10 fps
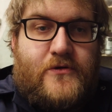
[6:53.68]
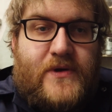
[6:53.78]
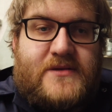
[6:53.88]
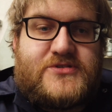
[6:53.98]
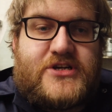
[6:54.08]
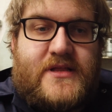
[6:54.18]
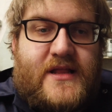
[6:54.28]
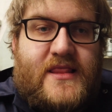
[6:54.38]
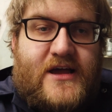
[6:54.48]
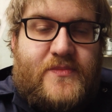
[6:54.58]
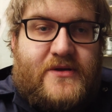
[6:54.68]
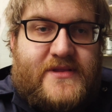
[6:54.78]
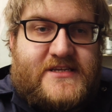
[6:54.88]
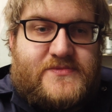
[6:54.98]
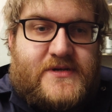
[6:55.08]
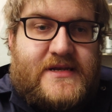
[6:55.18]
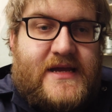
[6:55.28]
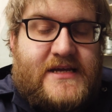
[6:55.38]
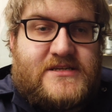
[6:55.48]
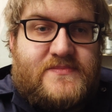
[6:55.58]
Where I'm struggling a little bit with this one
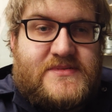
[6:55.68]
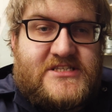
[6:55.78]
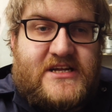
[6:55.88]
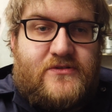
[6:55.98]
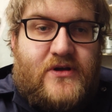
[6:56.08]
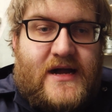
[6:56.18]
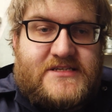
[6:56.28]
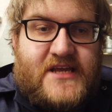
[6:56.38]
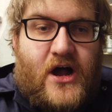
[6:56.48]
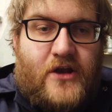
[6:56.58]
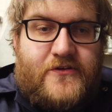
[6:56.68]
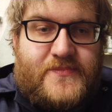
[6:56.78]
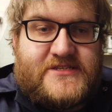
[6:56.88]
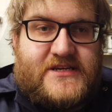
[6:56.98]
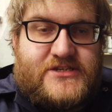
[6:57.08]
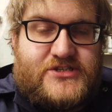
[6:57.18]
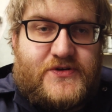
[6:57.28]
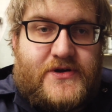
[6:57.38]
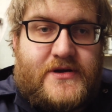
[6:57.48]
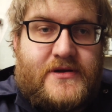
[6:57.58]
is I'm still not actually 100%
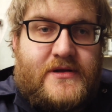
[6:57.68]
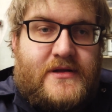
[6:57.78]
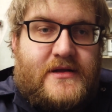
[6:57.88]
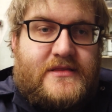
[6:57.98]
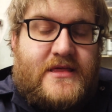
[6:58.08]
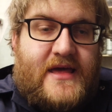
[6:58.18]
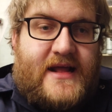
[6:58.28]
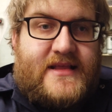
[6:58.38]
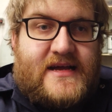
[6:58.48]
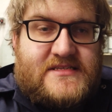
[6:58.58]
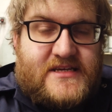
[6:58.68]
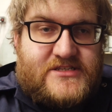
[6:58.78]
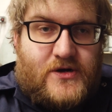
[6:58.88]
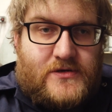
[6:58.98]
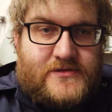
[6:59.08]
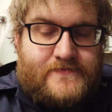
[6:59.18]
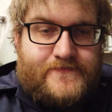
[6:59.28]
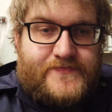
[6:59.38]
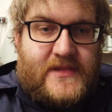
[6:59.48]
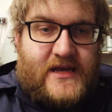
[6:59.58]
sure that the head gasket is gone.
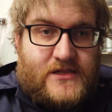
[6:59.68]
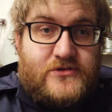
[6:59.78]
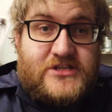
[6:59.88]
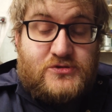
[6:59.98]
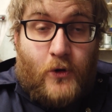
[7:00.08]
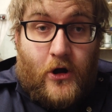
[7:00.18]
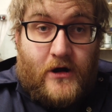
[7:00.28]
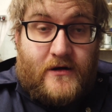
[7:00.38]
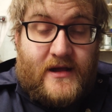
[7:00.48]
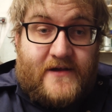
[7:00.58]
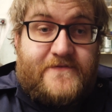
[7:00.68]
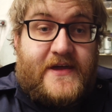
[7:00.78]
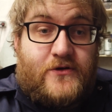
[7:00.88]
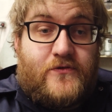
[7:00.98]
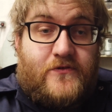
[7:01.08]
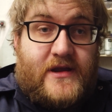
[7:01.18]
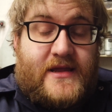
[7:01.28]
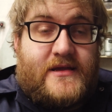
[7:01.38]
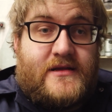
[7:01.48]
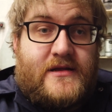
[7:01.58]
It loses water at a fair old
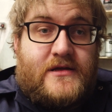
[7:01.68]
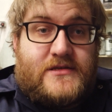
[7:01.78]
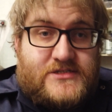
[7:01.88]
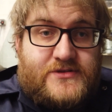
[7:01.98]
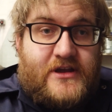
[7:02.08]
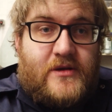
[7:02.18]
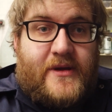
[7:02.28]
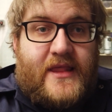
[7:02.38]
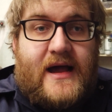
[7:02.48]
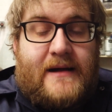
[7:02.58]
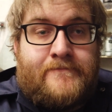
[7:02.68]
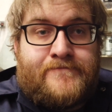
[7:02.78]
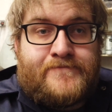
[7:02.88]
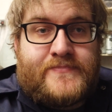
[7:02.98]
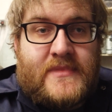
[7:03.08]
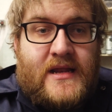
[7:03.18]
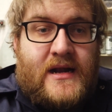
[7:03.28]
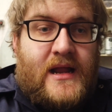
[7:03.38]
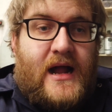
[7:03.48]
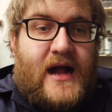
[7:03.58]
rate, there's no doubt about that.
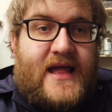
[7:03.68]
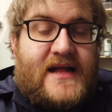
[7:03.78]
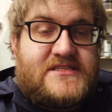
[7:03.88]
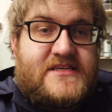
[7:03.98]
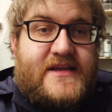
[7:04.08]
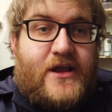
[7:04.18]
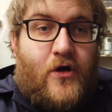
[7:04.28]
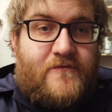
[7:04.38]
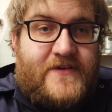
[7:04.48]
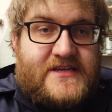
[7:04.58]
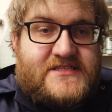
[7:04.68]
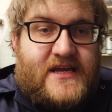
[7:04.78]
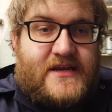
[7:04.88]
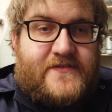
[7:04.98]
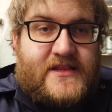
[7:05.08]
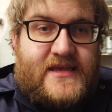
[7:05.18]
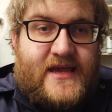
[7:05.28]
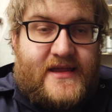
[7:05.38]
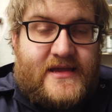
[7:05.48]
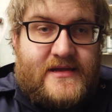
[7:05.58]
I can't see any obvious sign of it
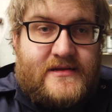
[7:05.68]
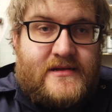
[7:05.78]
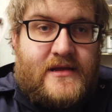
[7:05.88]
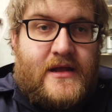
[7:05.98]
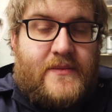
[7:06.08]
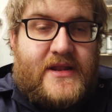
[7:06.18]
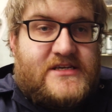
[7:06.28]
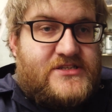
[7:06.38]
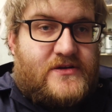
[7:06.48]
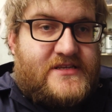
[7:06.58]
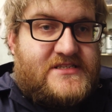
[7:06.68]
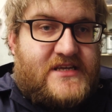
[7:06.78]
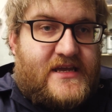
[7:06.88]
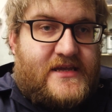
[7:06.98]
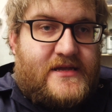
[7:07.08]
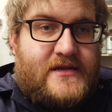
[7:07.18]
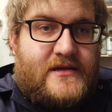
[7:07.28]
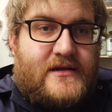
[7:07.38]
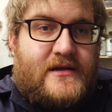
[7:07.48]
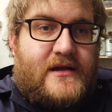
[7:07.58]
leaking, but that's not to say
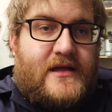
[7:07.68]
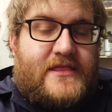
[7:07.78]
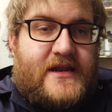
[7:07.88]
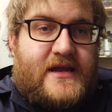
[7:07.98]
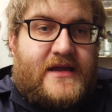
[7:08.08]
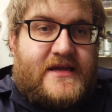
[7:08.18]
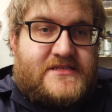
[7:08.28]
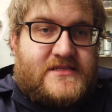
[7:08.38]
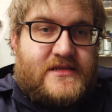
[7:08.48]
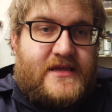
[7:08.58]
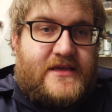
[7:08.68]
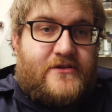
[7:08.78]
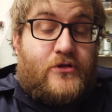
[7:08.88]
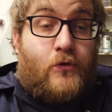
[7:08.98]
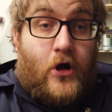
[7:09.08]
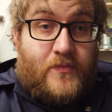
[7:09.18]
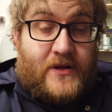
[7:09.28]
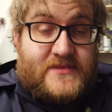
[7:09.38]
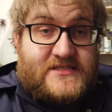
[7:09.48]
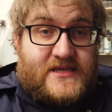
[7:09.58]
that it isn't either the water
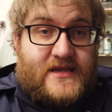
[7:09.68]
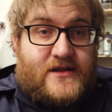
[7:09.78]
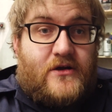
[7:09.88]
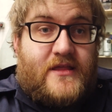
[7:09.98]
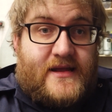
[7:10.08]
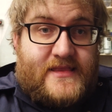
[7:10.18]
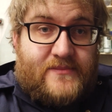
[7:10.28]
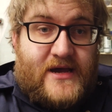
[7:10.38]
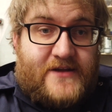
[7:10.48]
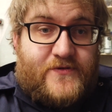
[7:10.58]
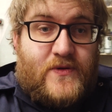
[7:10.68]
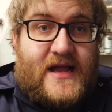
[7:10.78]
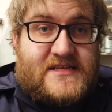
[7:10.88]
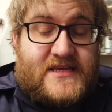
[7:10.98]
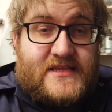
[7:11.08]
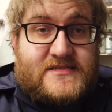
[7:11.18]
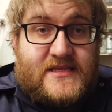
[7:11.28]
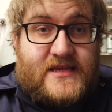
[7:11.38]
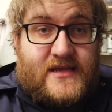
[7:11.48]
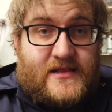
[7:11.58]
pump that's leaking or the inlet manifold gasket that's
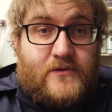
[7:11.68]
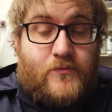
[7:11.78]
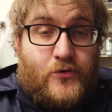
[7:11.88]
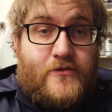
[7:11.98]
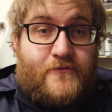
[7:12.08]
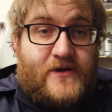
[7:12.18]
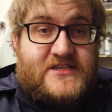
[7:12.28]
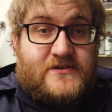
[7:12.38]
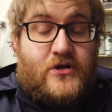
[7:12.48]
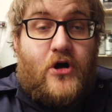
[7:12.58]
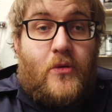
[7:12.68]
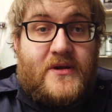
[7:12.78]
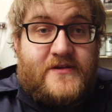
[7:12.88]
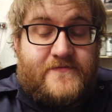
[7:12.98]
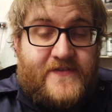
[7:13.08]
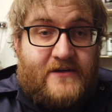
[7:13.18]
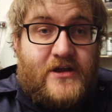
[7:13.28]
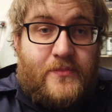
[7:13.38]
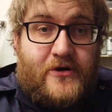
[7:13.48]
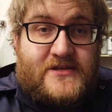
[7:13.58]
leaking, both of which are common
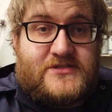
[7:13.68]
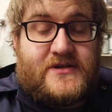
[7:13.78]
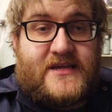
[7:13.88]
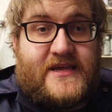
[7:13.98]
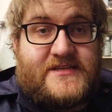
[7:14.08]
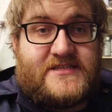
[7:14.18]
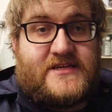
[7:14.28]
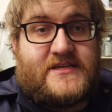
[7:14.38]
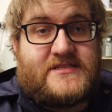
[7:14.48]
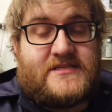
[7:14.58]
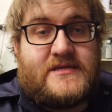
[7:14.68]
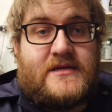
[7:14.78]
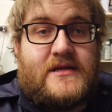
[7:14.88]
failure points on a K-series.